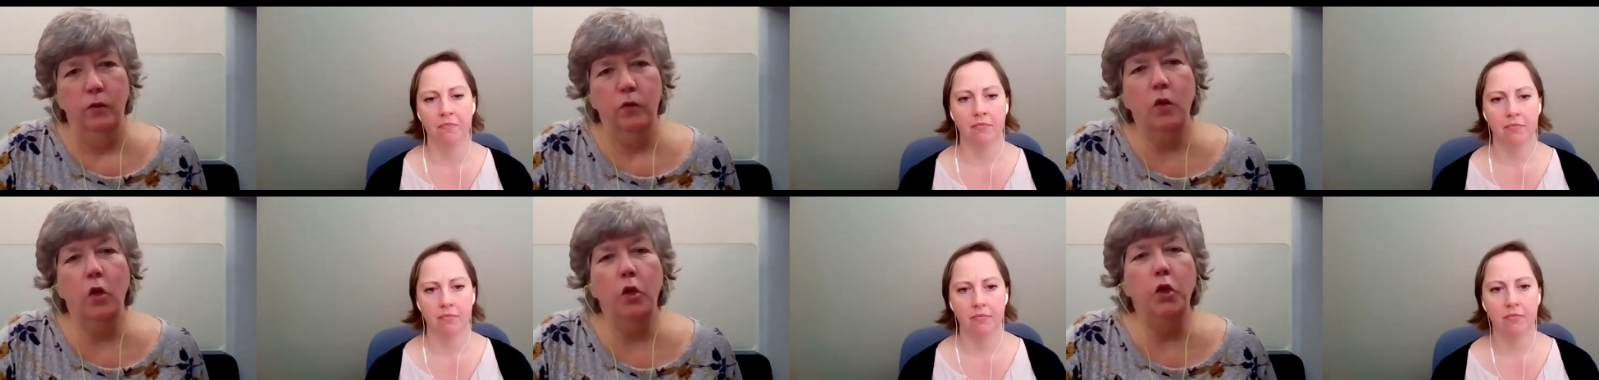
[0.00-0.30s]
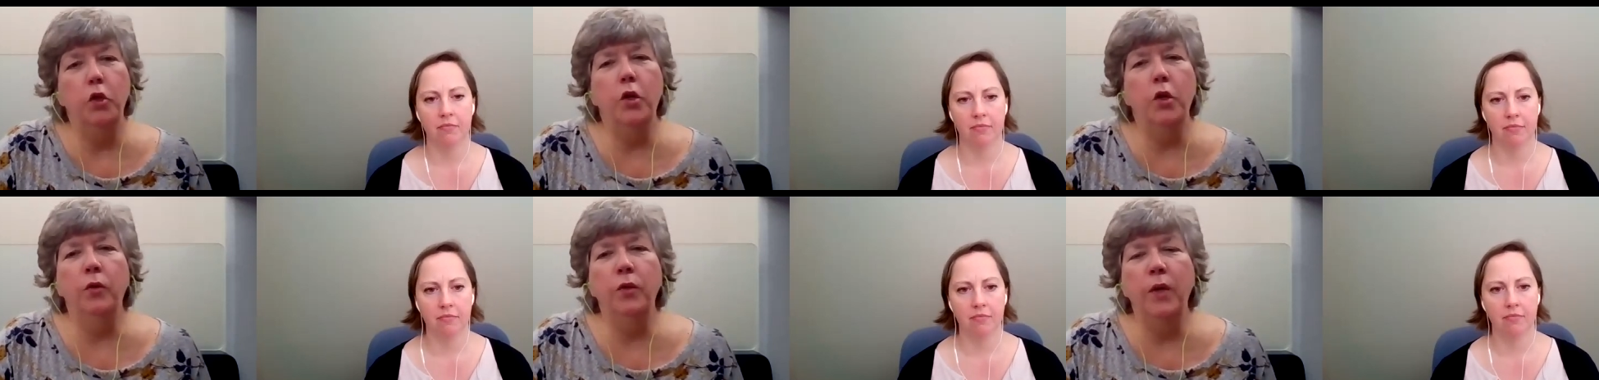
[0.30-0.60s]
Speaker 1: So
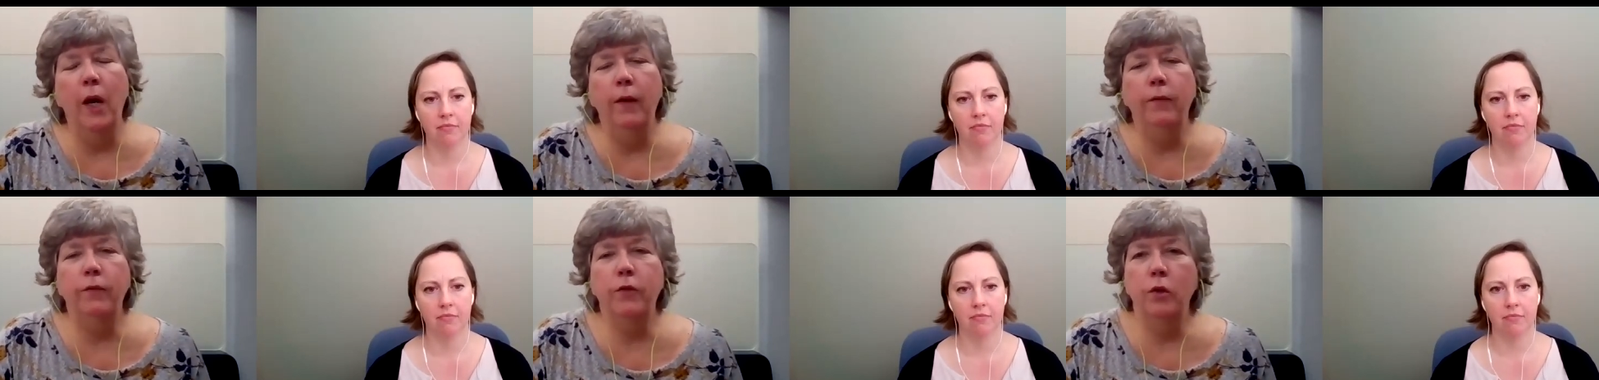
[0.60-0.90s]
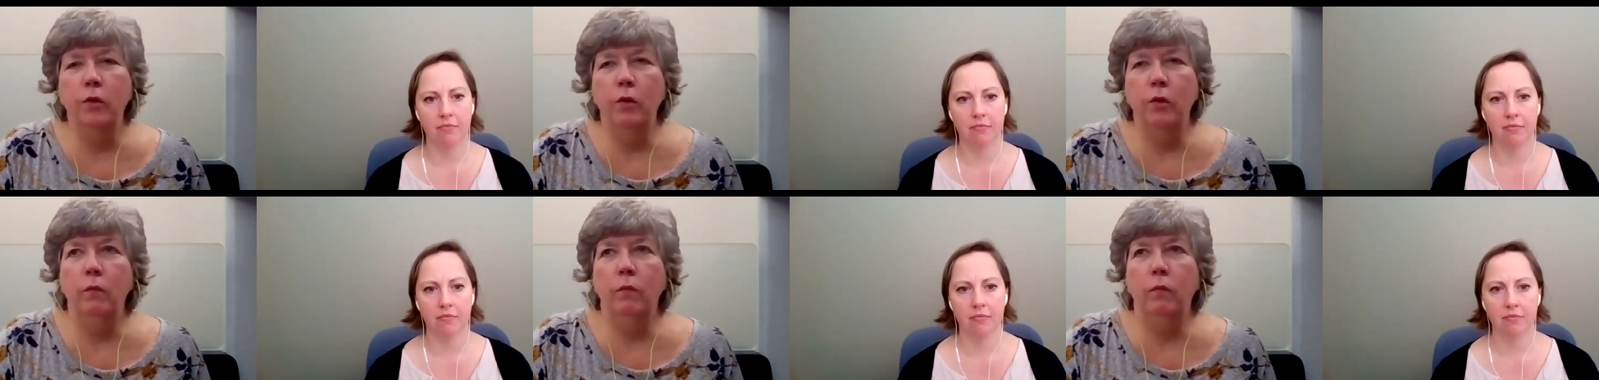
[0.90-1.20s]
you don't
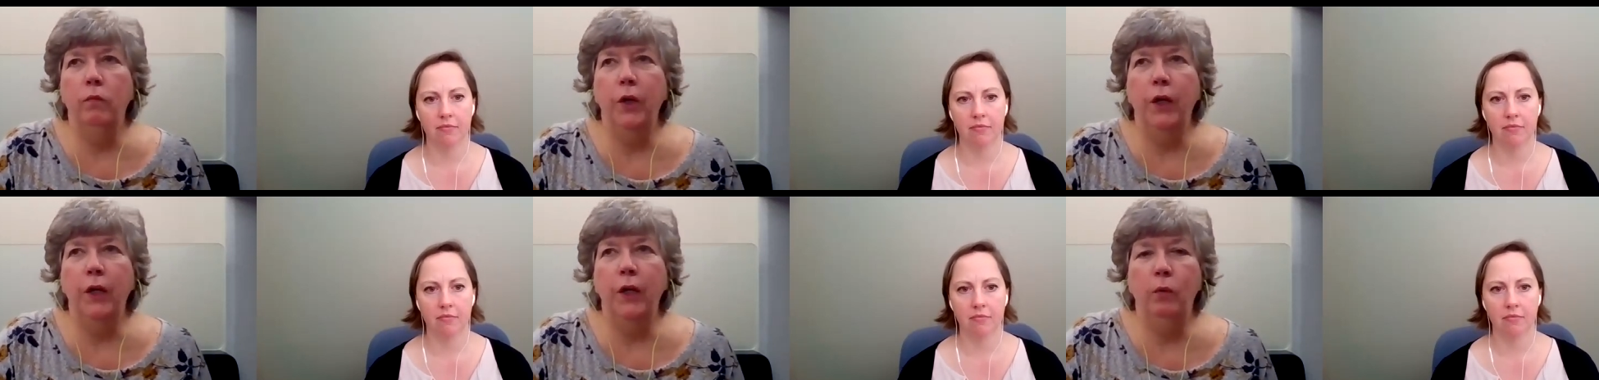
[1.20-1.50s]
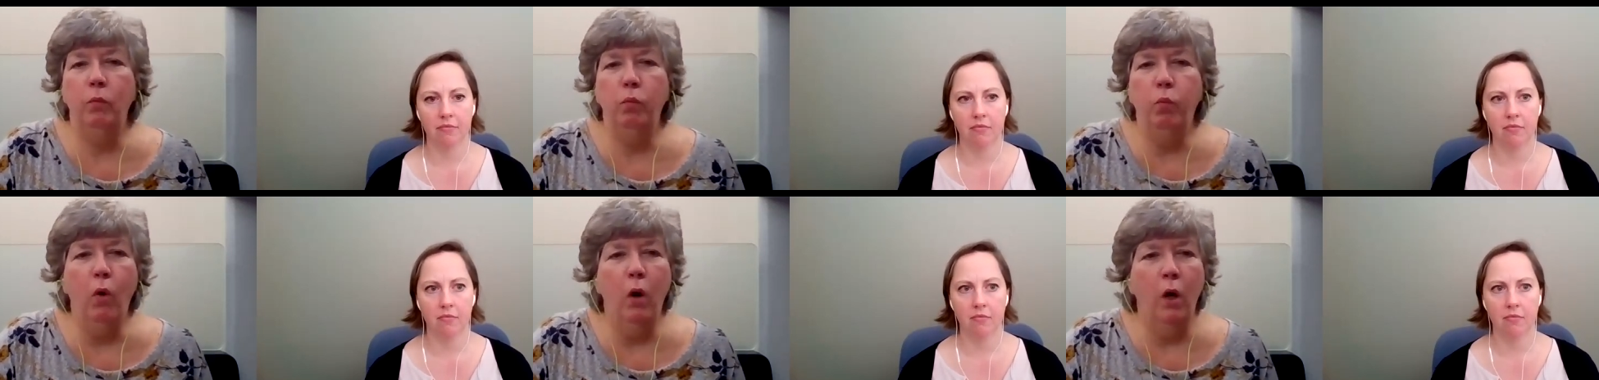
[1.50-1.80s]
have to
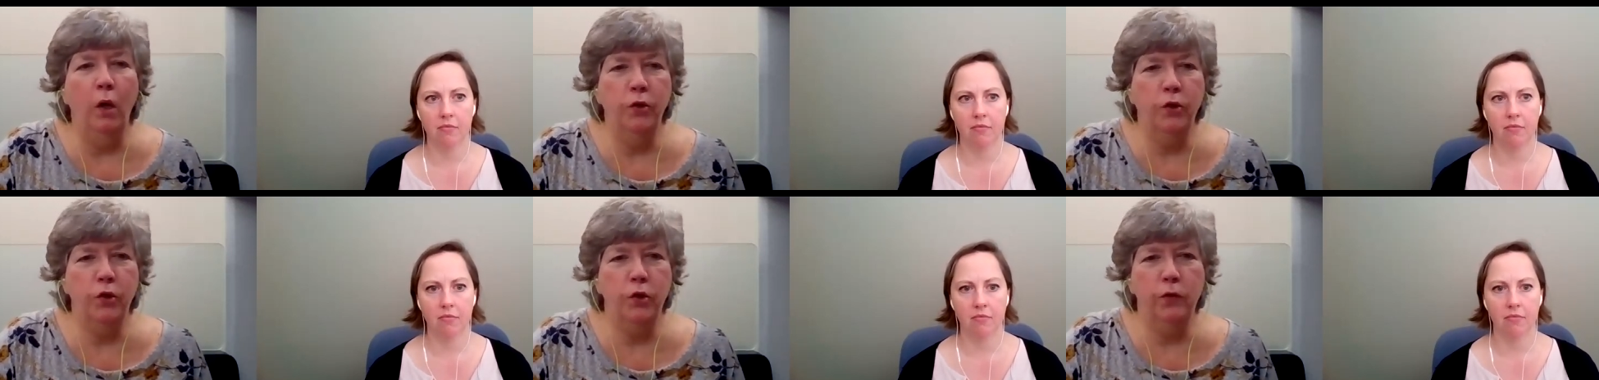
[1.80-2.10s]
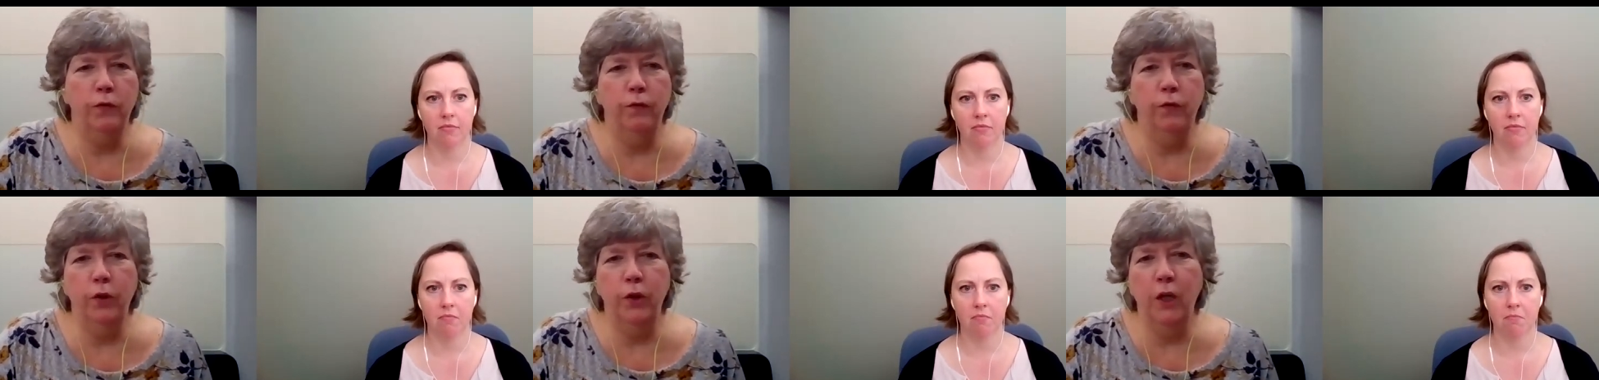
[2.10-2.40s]
read one
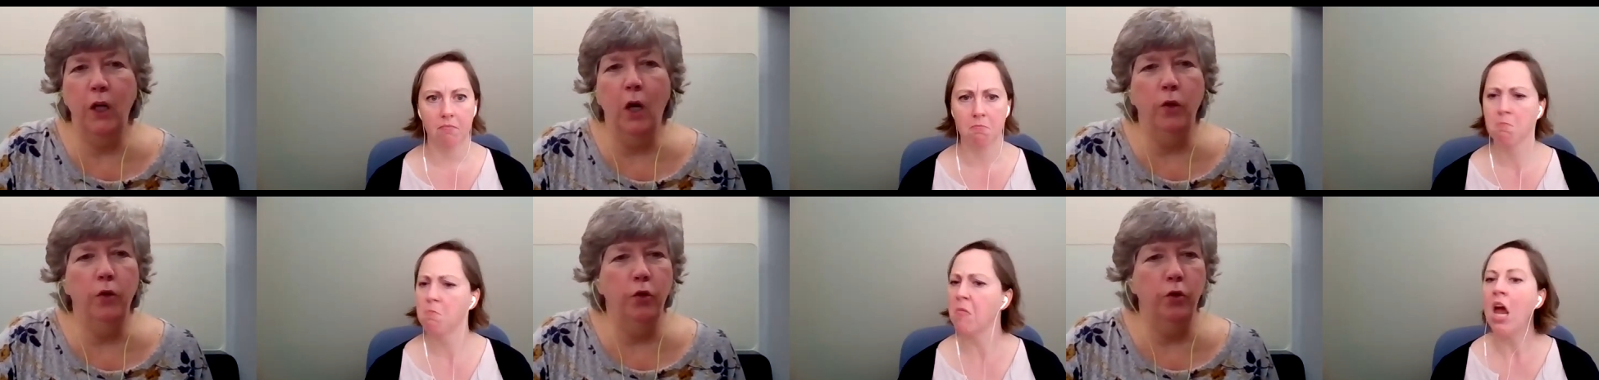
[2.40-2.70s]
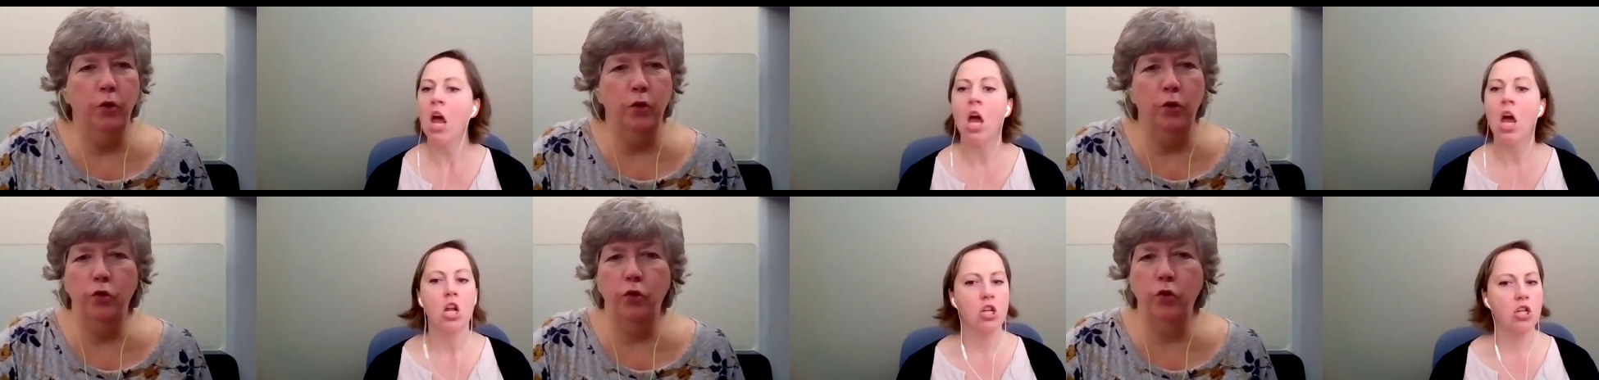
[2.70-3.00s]
for the
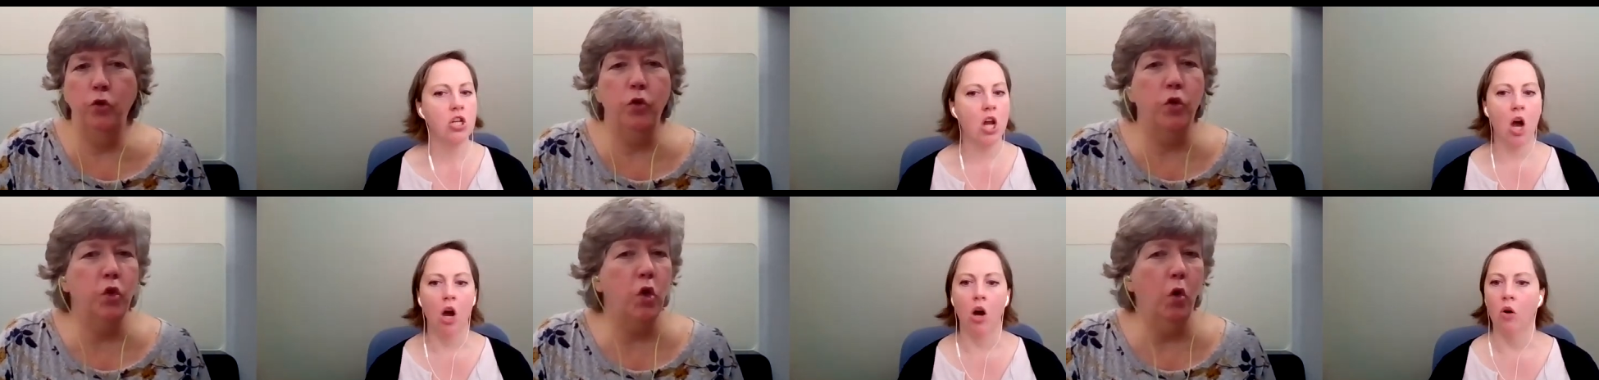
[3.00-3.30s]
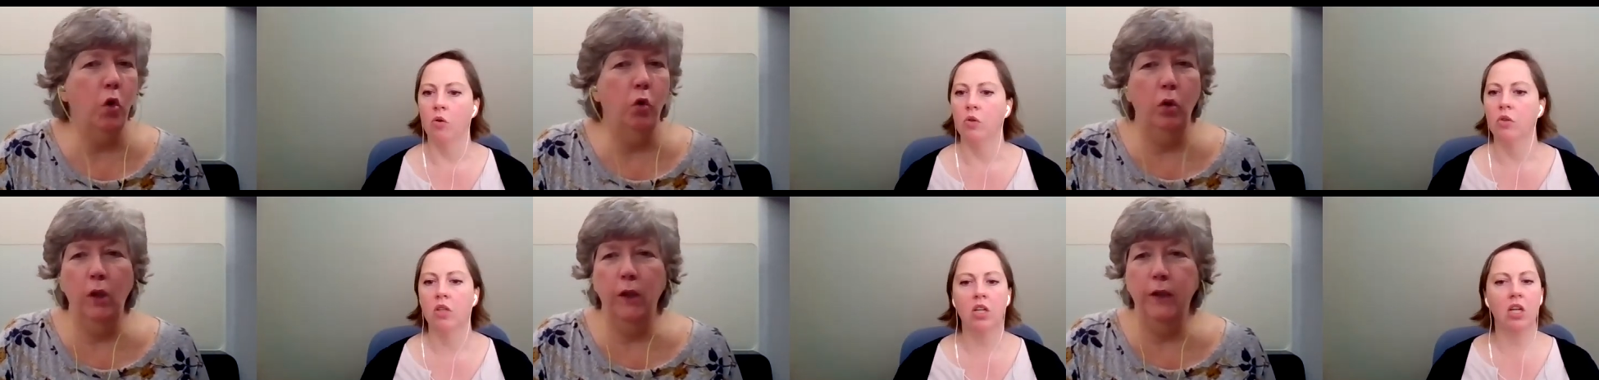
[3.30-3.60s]
other. They're two
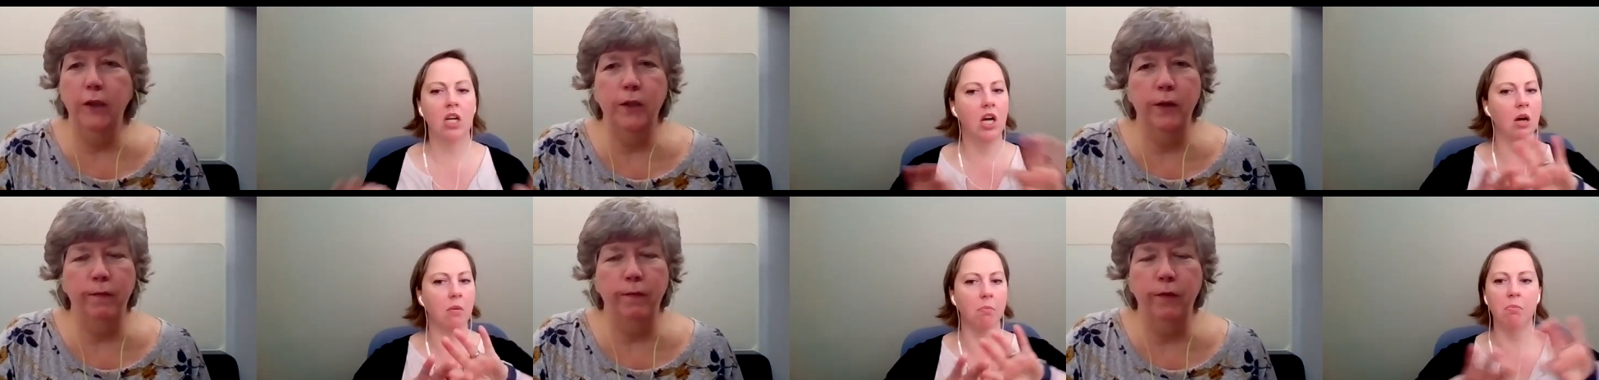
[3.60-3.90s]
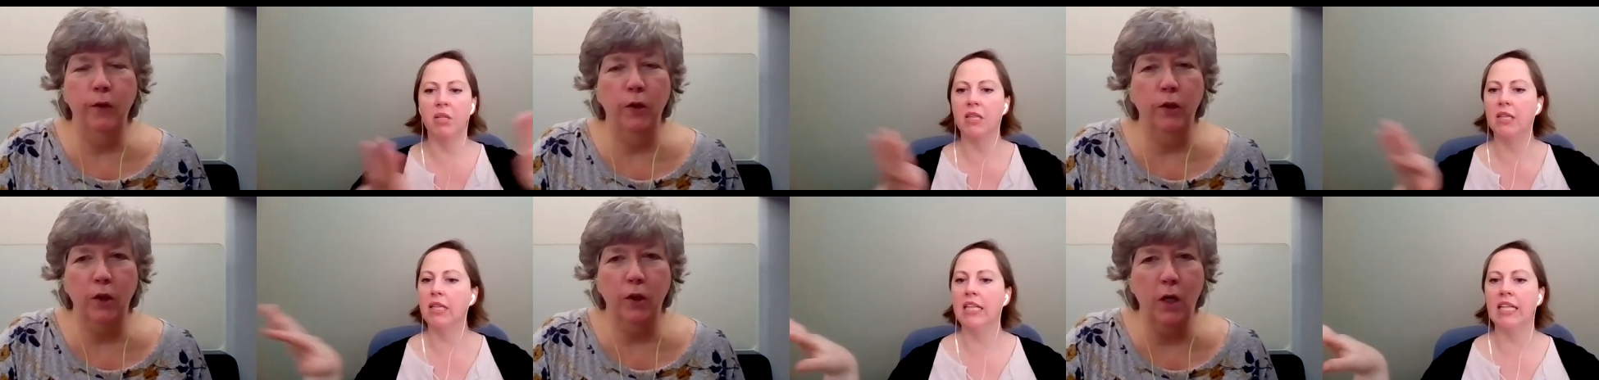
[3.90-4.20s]
totally no, different.